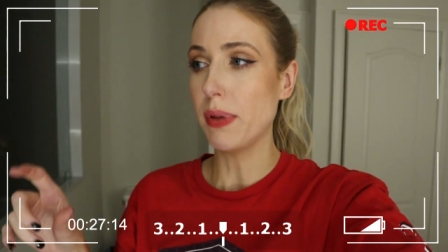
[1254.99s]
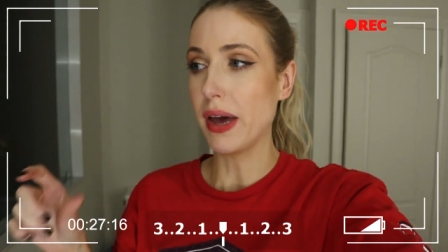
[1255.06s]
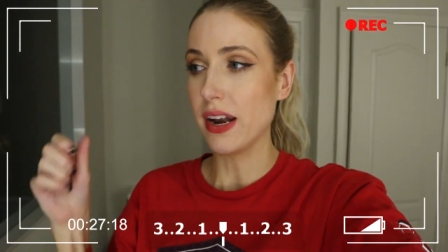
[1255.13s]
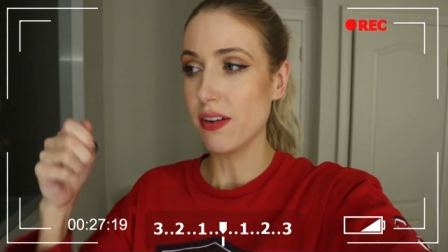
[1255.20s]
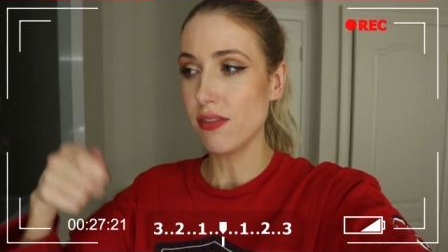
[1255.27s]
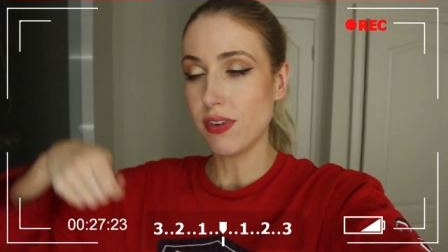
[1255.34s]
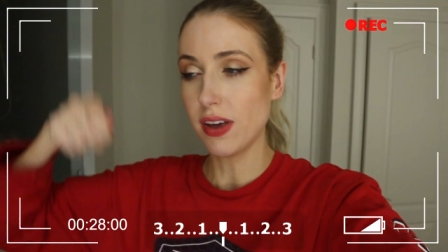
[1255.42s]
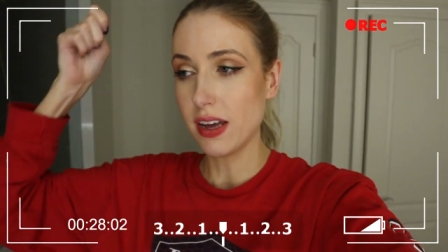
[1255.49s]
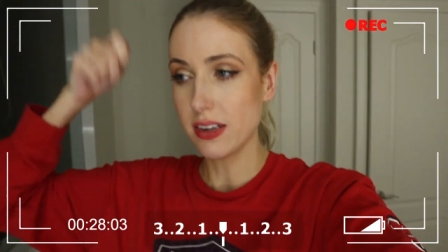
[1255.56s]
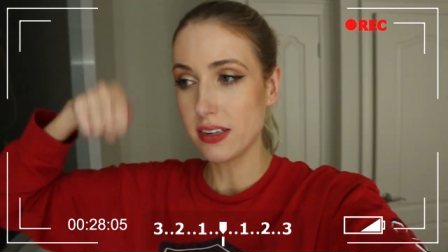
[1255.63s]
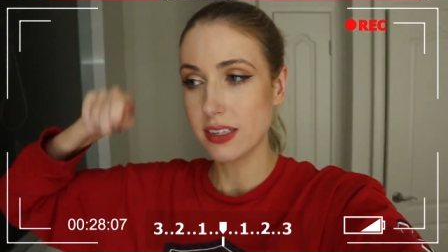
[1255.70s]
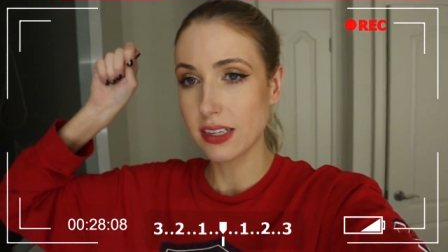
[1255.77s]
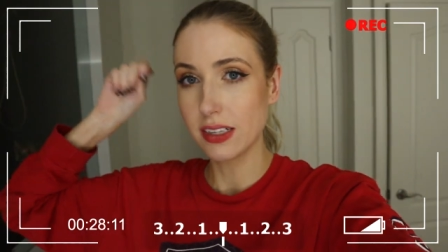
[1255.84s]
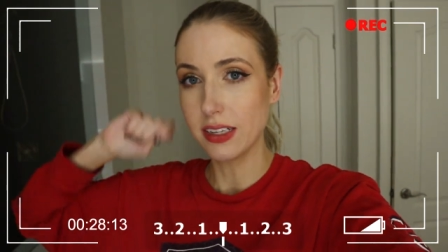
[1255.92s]

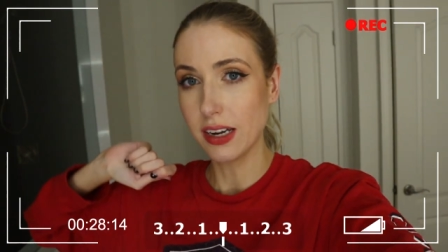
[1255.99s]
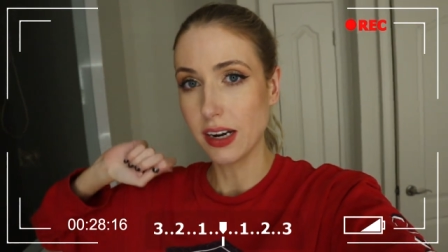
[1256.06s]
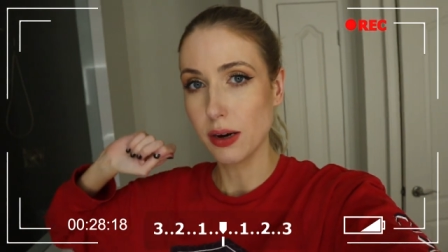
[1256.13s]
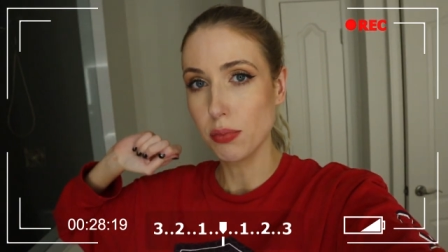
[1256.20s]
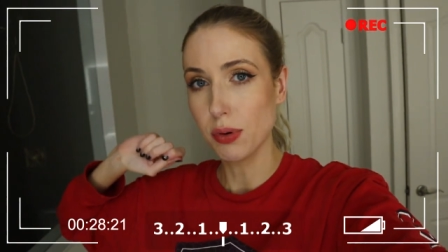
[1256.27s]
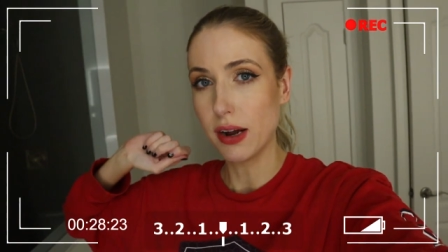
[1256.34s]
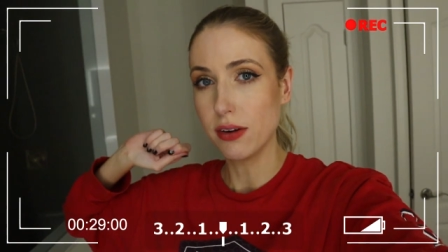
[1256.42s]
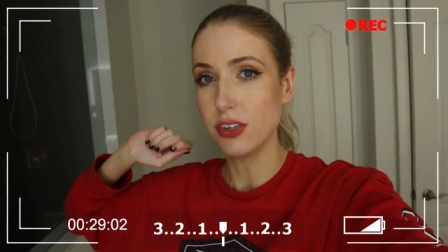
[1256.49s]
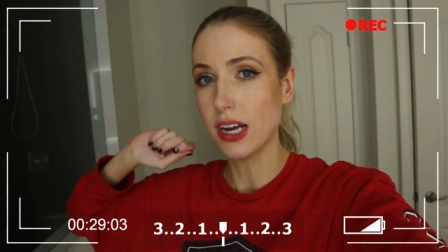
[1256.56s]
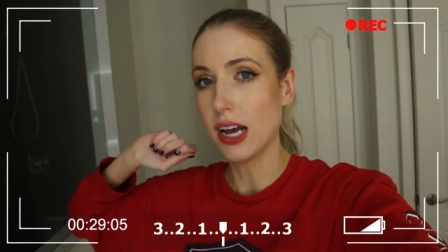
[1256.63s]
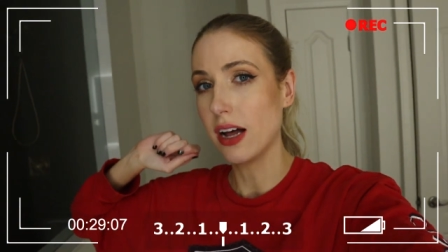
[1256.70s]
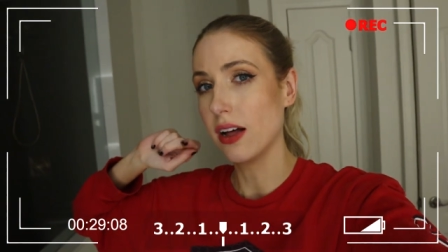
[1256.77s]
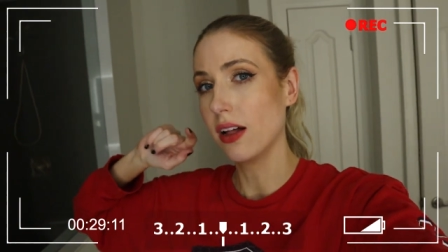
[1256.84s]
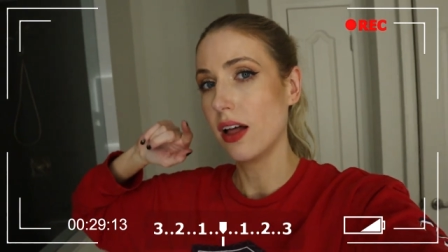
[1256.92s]
Benefit clear brow
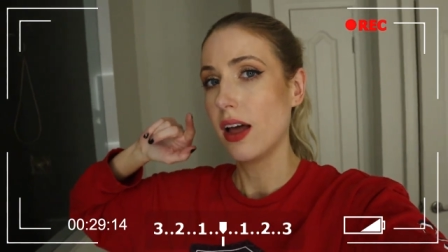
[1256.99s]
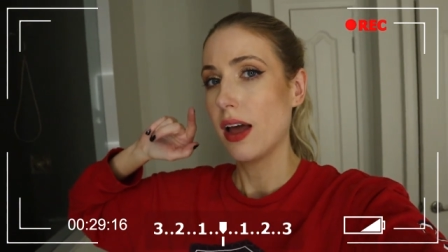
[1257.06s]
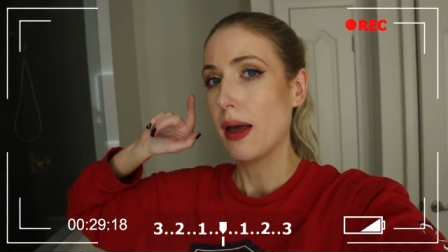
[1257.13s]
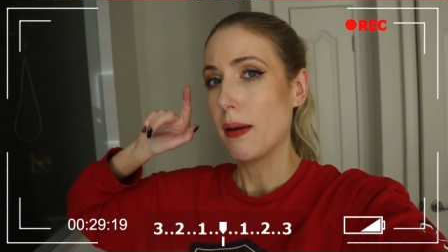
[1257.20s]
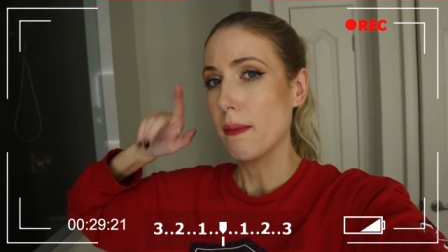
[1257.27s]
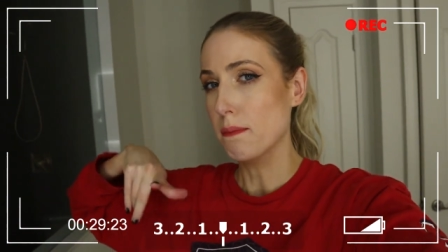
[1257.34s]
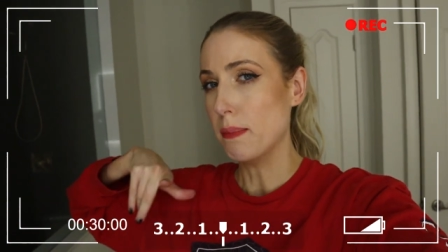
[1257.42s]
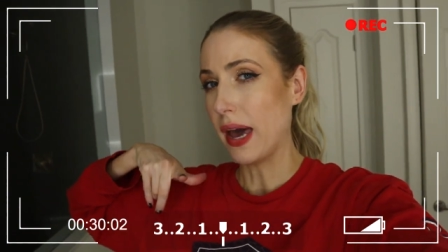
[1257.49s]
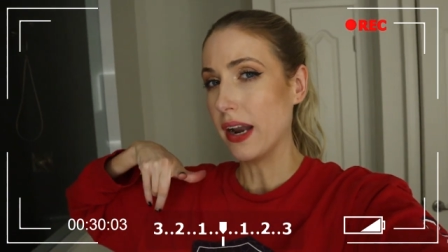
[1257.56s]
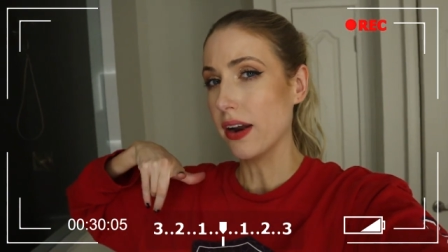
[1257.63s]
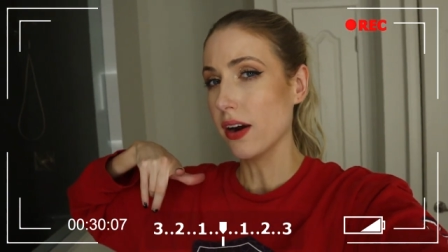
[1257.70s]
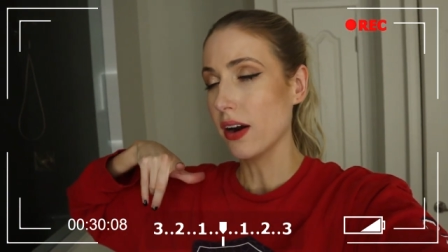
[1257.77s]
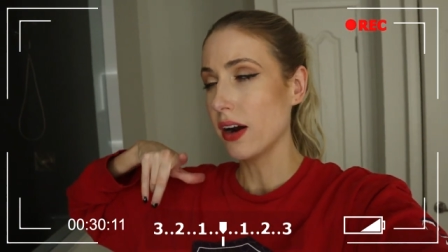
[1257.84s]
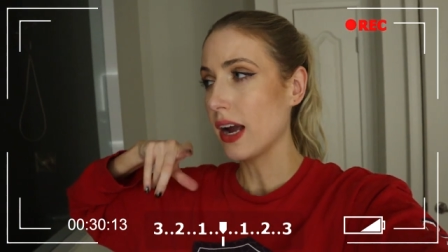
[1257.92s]
gel
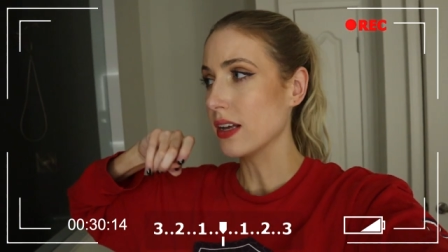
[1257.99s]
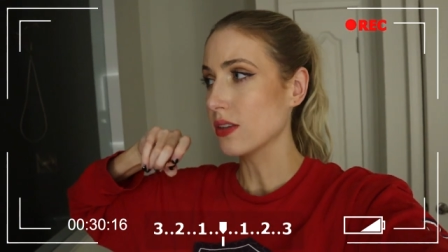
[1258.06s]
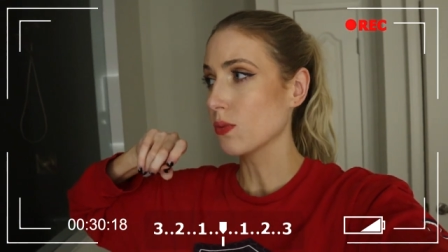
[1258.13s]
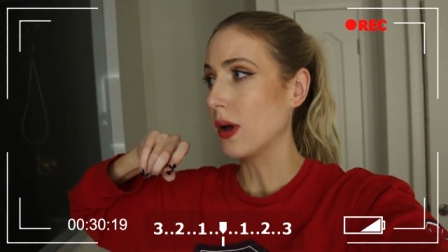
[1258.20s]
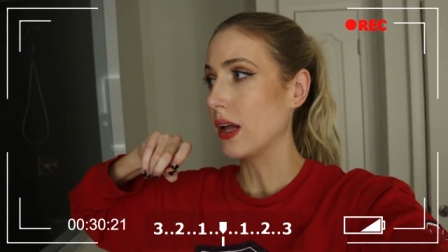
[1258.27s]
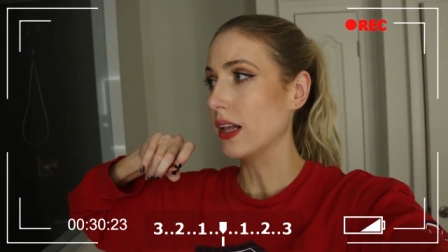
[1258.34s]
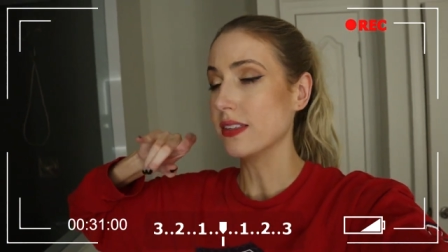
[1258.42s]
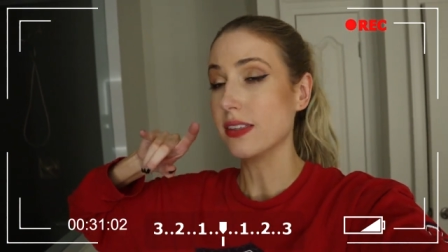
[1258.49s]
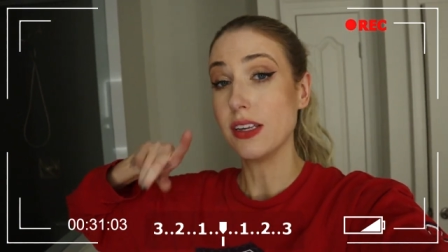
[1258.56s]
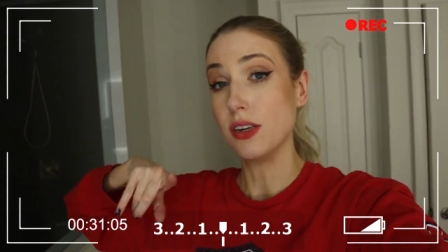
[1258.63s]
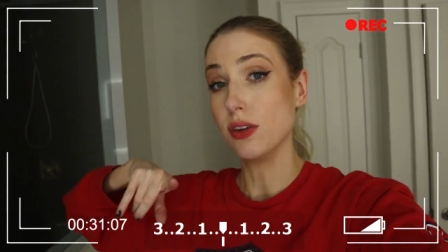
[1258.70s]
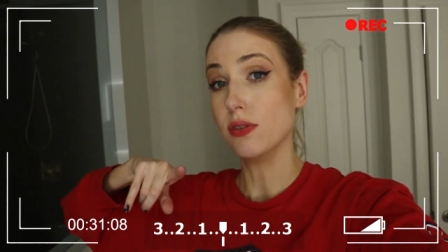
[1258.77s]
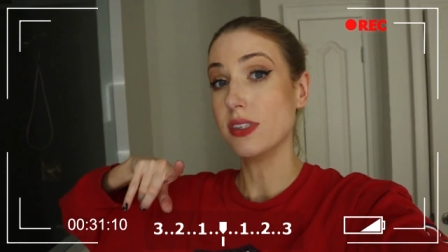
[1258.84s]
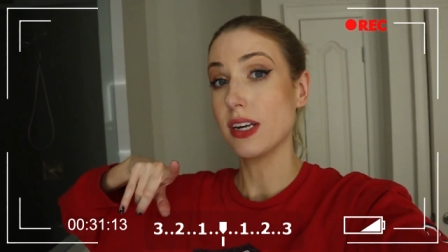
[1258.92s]
better, as well as the
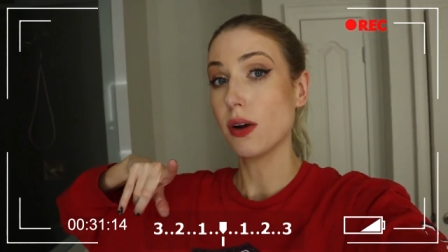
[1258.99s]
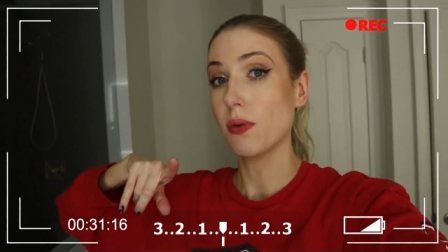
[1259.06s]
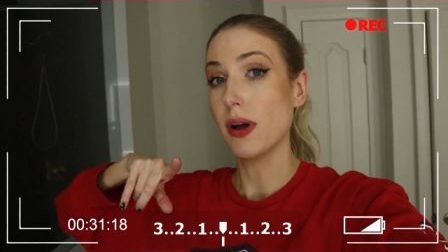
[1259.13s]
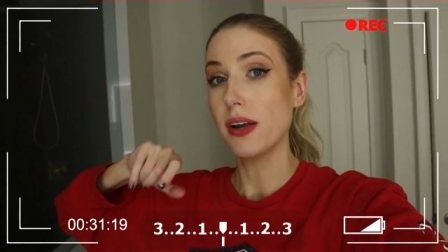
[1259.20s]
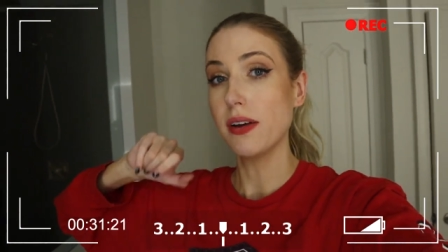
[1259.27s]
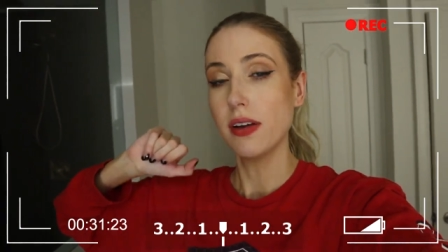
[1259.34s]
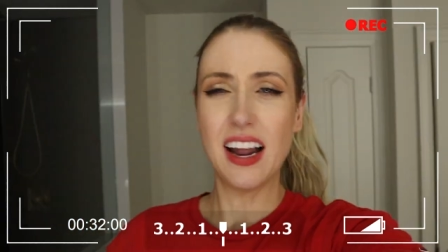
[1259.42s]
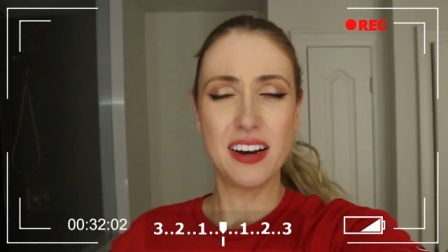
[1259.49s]
nude stick one.